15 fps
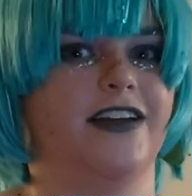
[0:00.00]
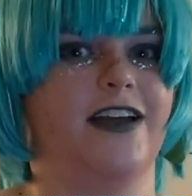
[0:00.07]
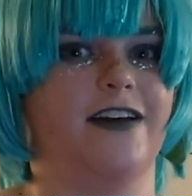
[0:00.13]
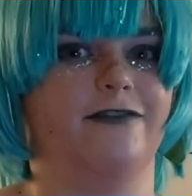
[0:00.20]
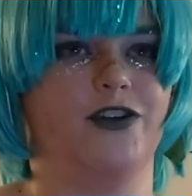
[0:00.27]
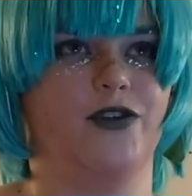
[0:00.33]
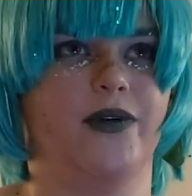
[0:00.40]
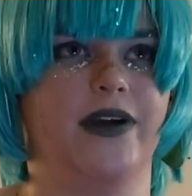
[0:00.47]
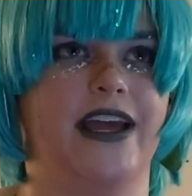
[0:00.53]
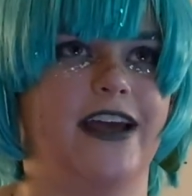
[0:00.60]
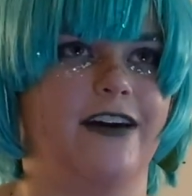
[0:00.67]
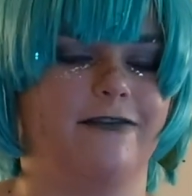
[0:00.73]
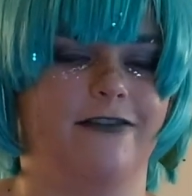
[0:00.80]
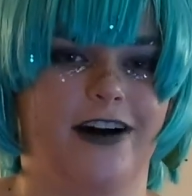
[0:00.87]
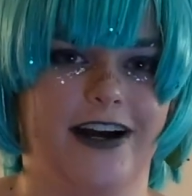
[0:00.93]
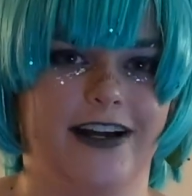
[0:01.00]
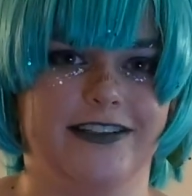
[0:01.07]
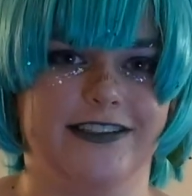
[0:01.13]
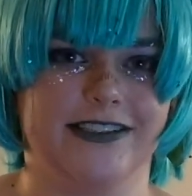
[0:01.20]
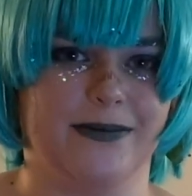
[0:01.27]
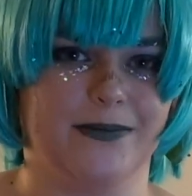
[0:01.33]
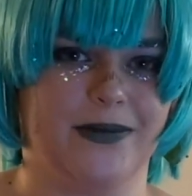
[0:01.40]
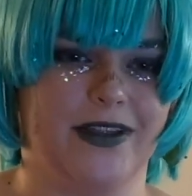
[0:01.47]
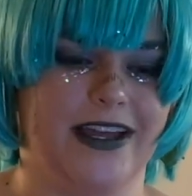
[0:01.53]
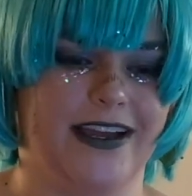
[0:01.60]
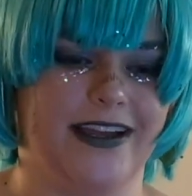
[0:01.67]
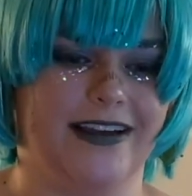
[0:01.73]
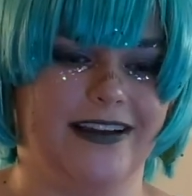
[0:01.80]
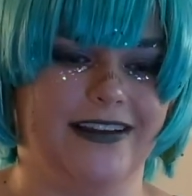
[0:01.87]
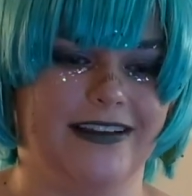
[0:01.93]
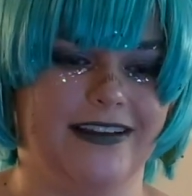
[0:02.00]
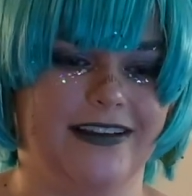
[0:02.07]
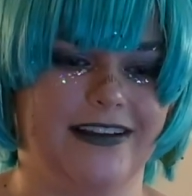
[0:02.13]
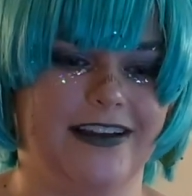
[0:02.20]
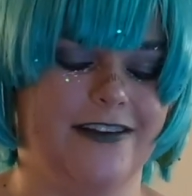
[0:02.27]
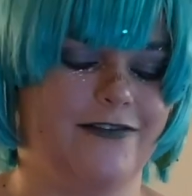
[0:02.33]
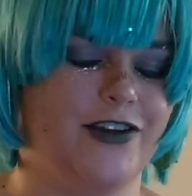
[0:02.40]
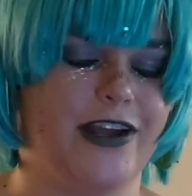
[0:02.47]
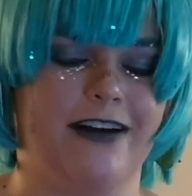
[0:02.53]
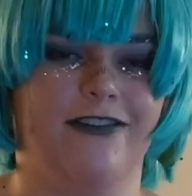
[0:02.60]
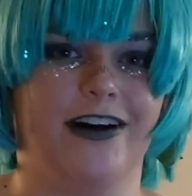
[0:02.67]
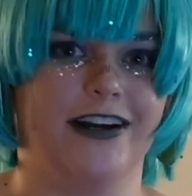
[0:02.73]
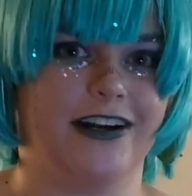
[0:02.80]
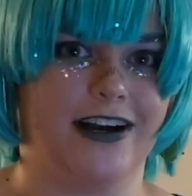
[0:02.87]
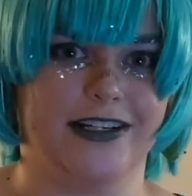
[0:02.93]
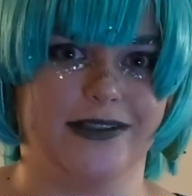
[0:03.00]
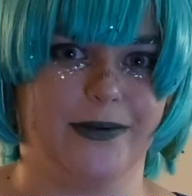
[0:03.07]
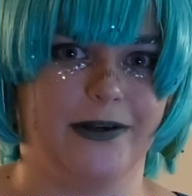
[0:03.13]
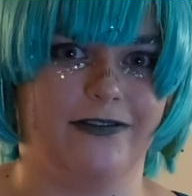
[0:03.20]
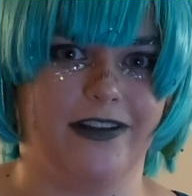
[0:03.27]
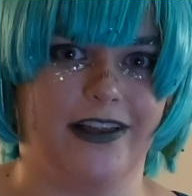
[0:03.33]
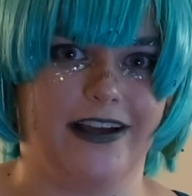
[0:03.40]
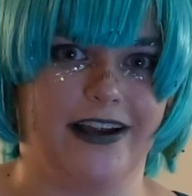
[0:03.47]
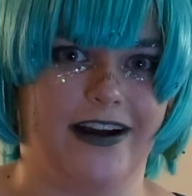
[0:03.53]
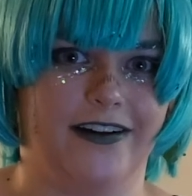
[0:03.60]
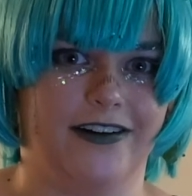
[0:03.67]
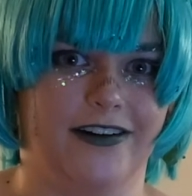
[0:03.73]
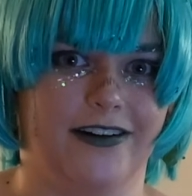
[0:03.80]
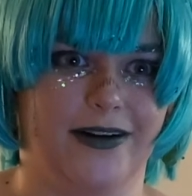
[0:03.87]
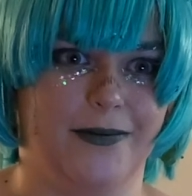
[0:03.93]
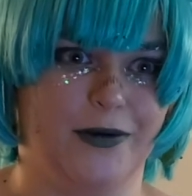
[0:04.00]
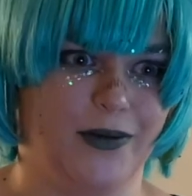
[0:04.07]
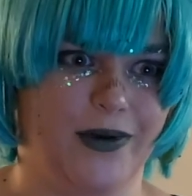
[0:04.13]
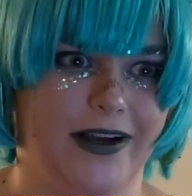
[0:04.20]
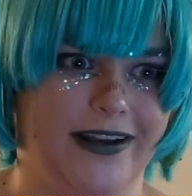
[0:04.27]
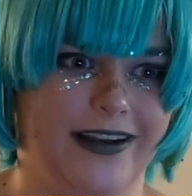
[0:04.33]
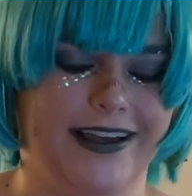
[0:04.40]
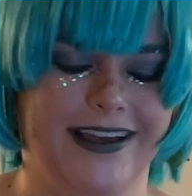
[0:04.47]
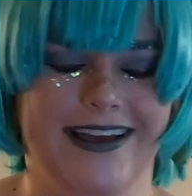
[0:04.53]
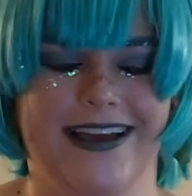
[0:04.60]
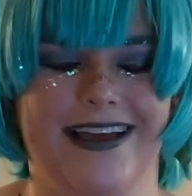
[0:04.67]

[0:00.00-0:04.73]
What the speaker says: if you can't find a cosplay for that character, number one.